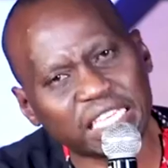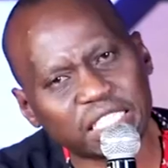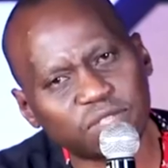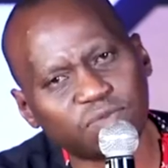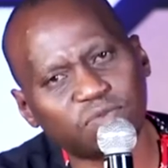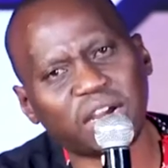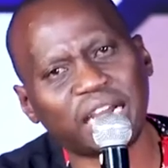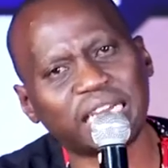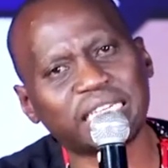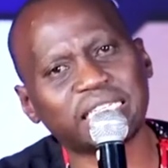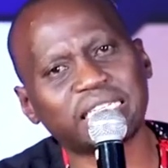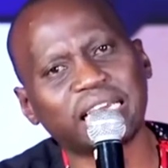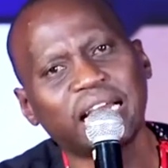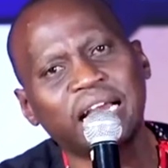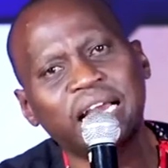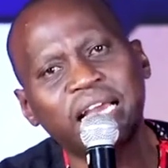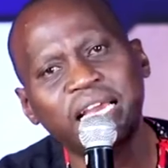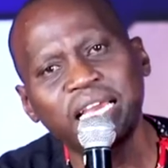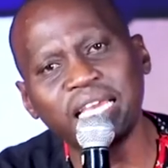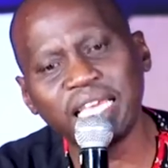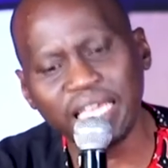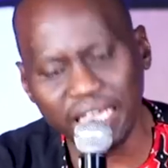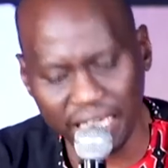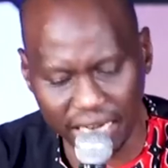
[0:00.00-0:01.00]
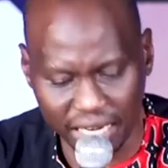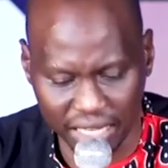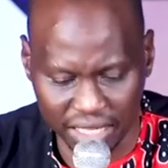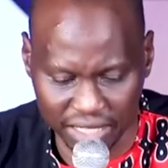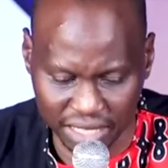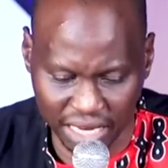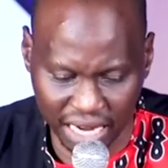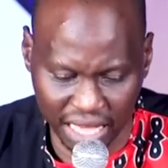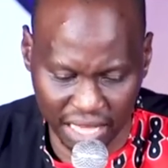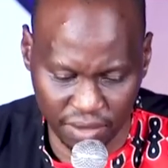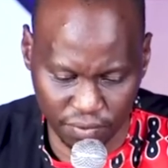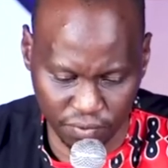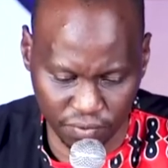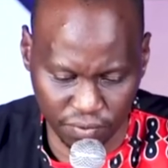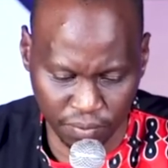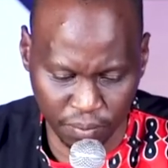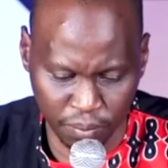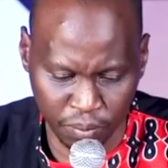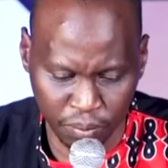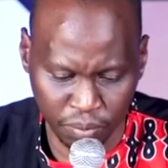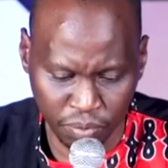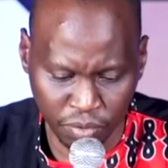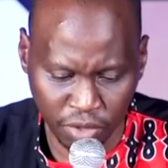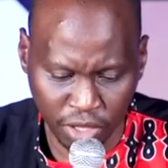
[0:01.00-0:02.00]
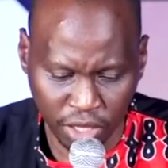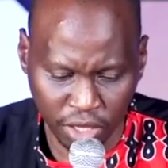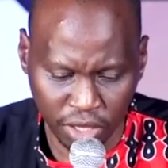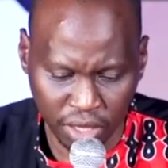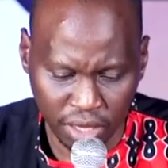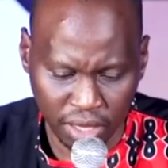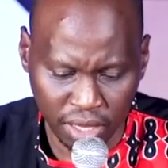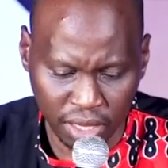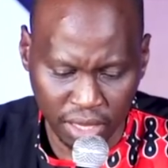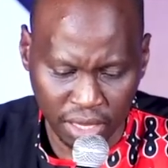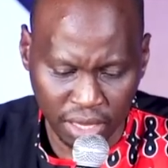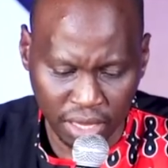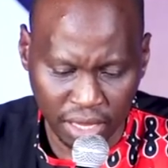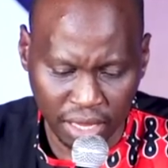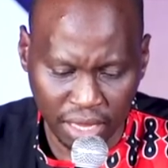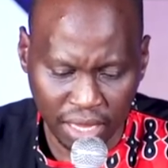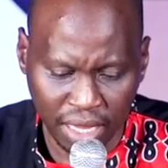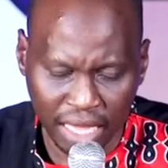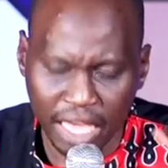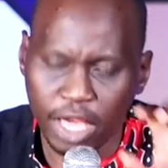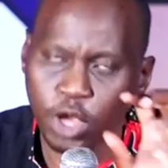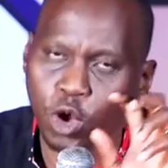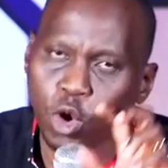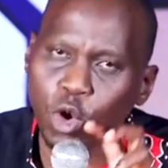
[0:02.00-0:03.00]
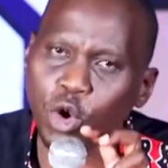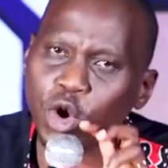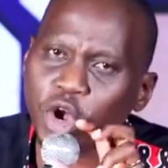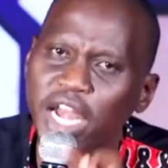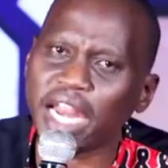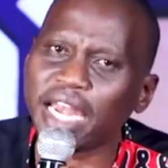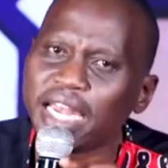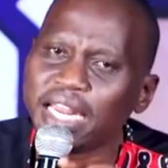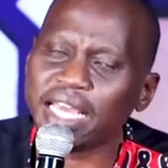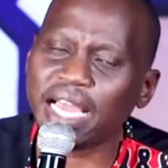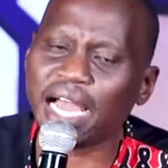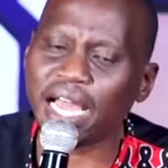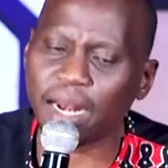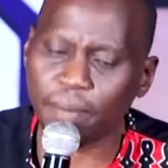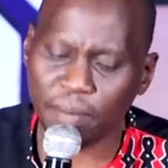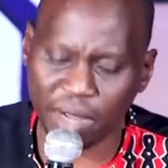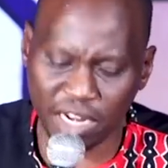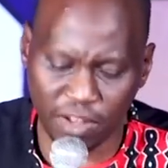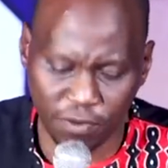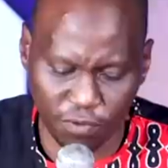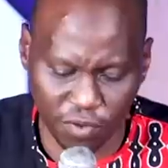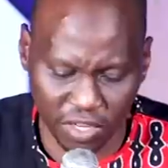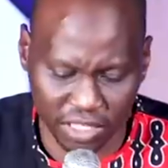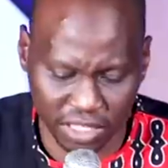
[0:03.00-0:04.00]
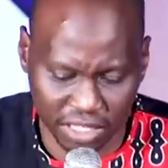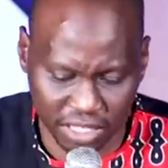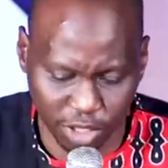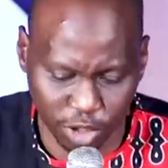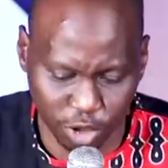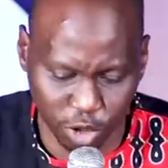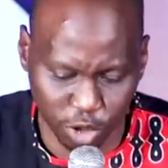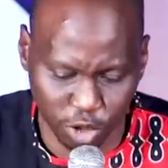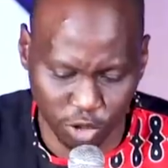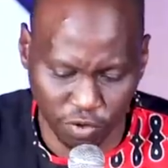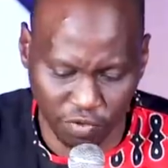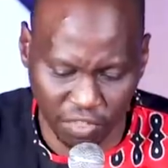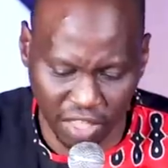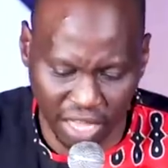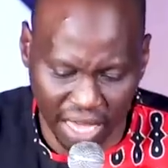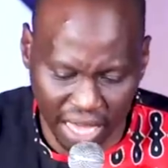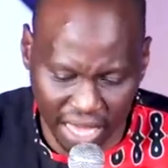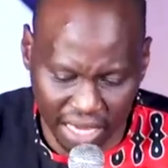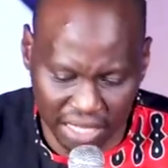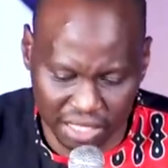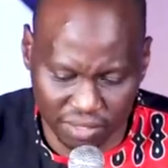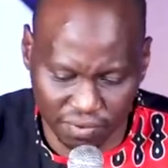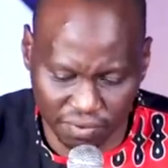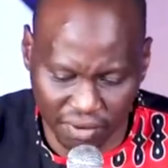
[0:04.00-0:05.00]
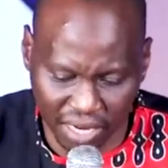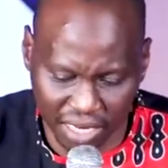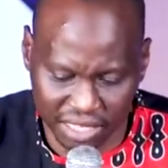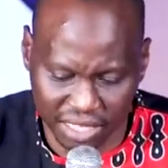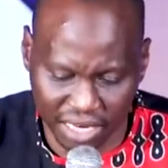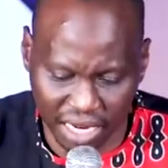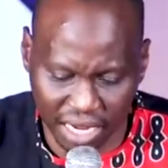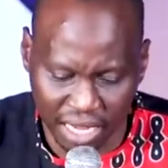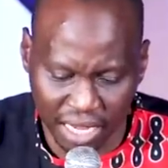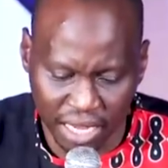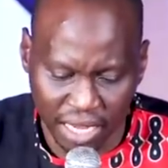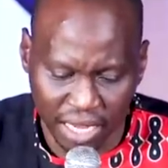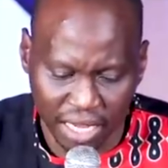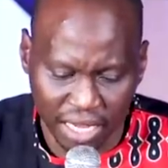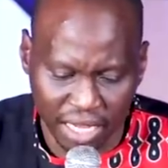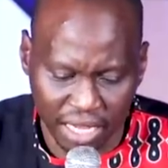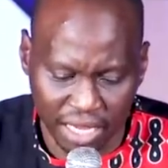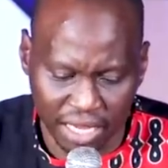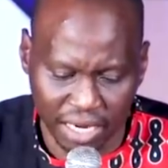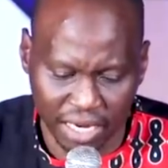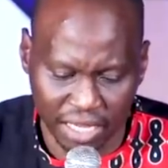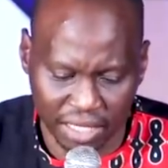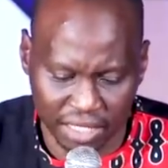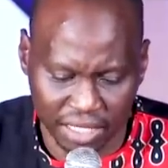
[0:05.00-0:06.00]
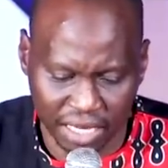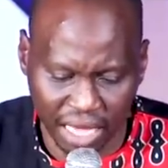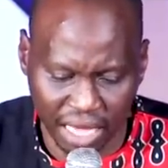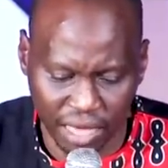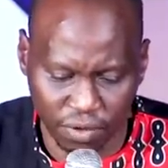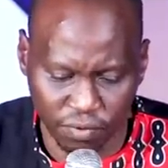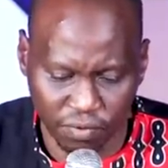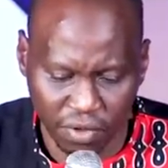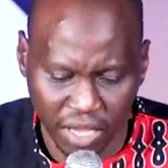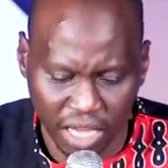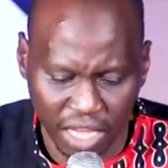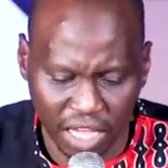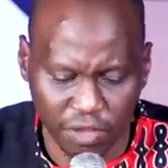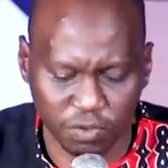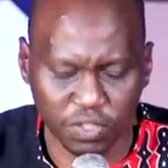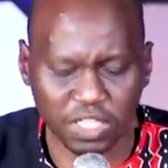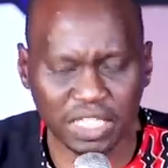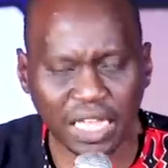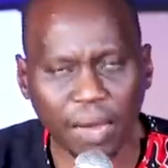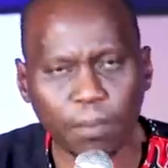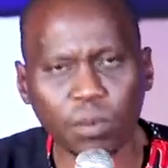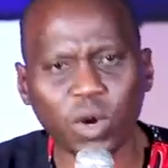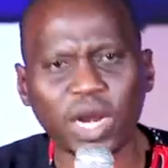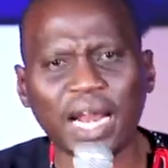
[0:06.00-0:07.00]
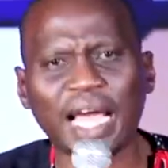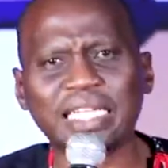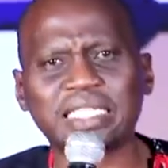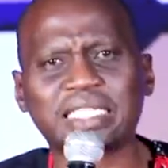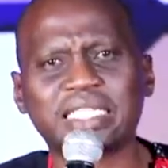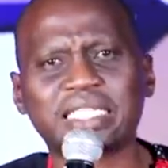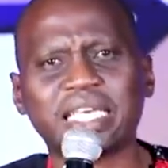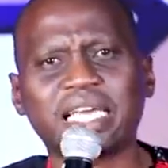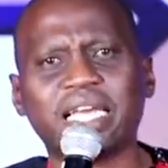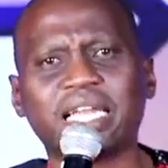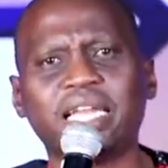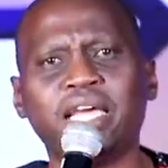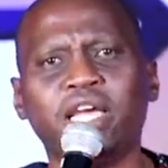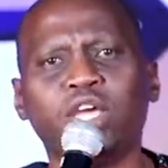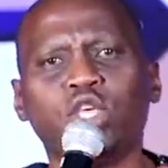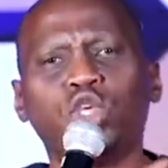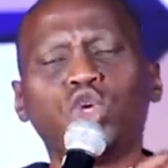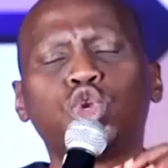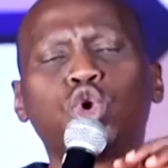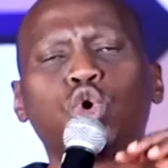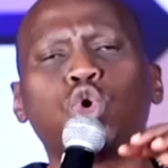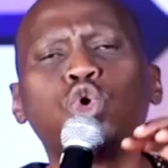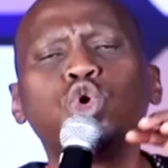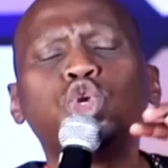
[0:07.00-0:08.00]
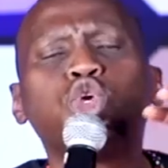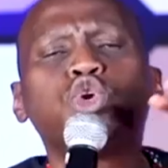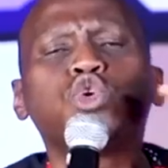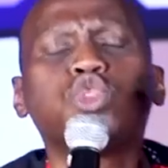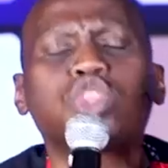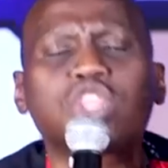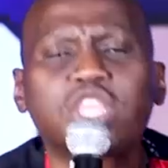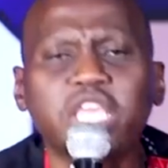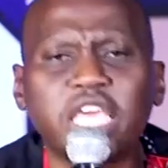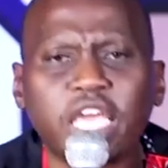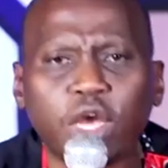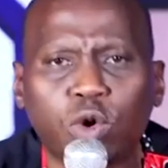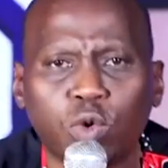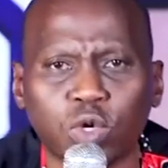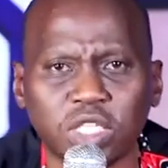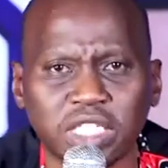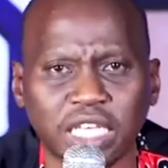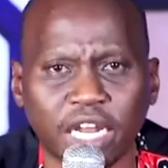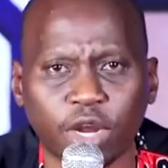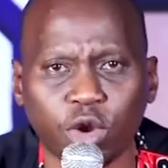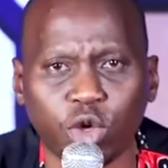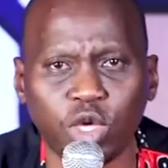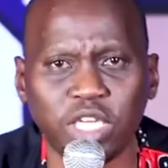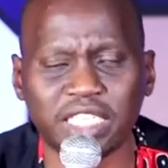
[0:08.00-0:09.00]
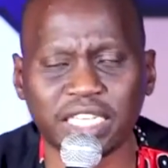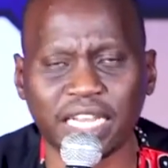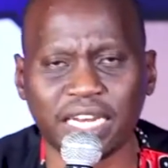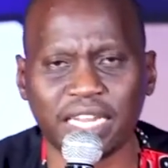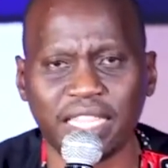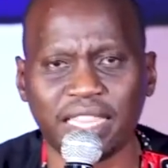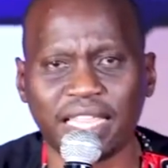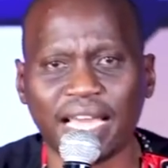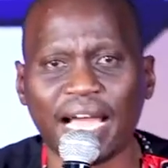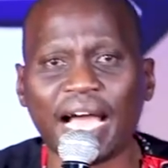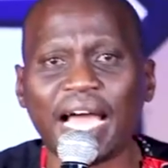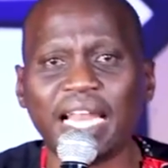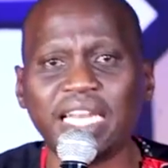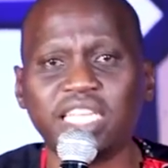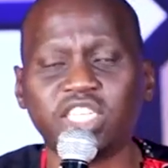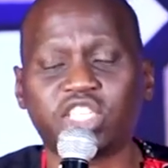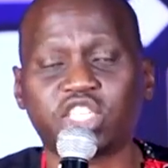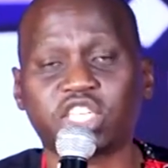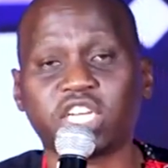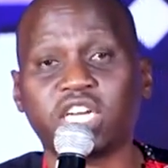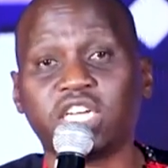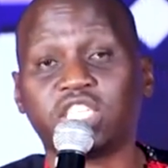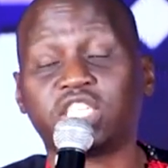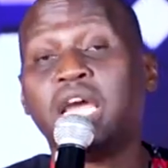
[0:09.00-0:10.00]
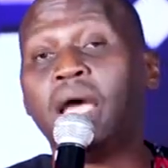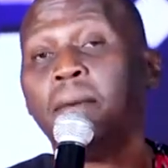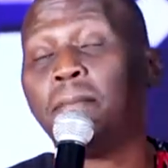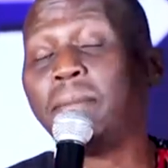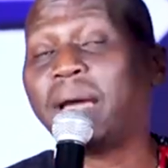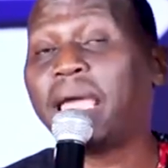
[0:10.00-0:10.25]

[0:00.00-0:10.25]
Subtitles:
X factor in his life. He already had manifestations of the X factor in his life. If someone had said, who do you think was anointed in the early church?